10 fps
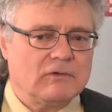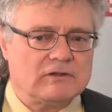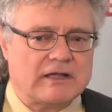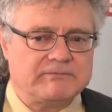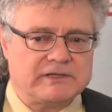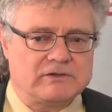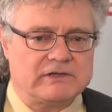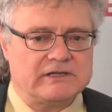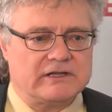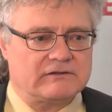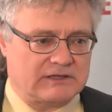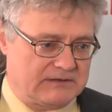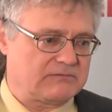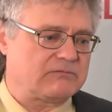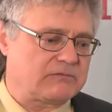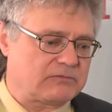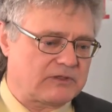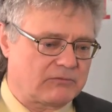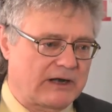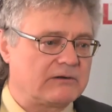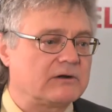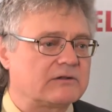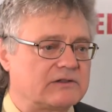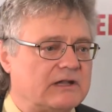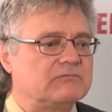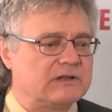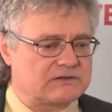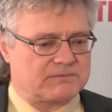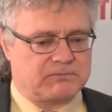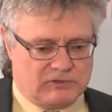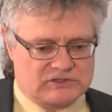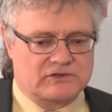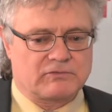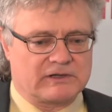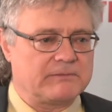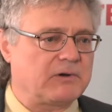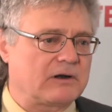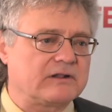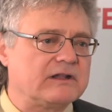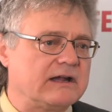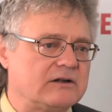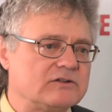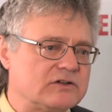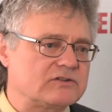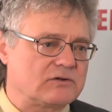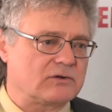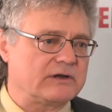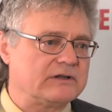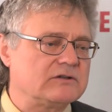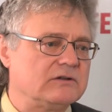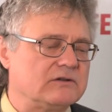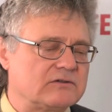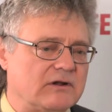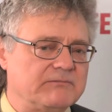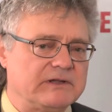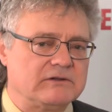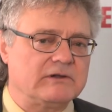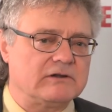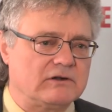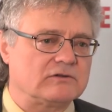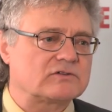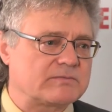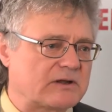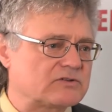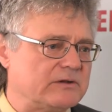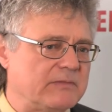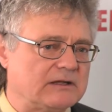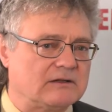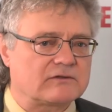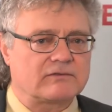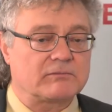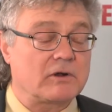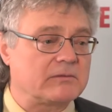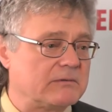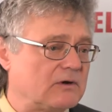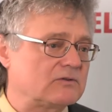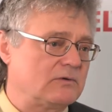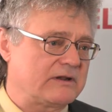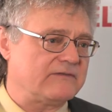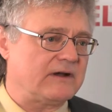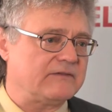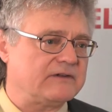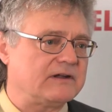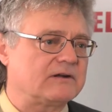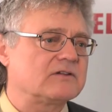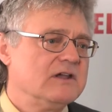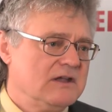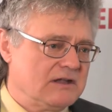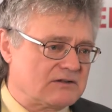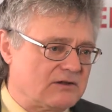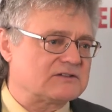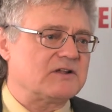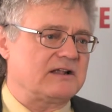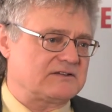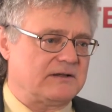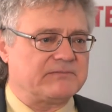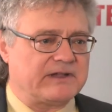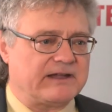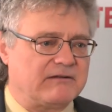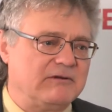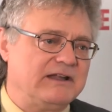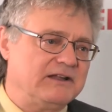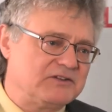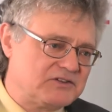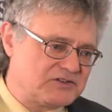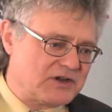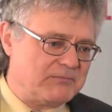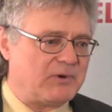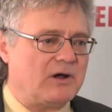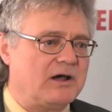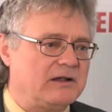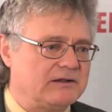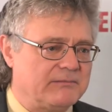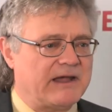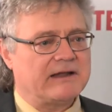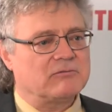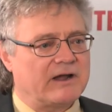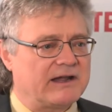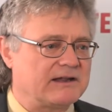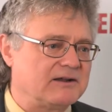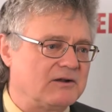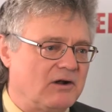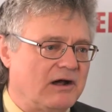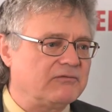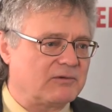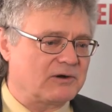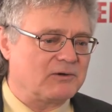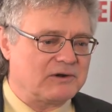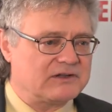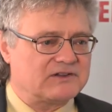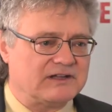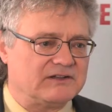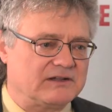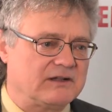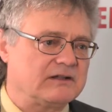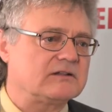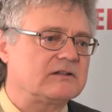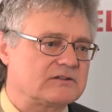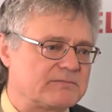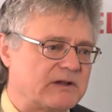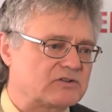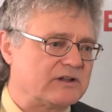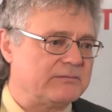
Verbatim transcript: Well, I've been doing the, like the rare earths, which is really part of the energy story too. So I've been doing all those specialty metals for probably about 25 years. So it's not something we jump on the bandwagon and off. We're always into the, the specialty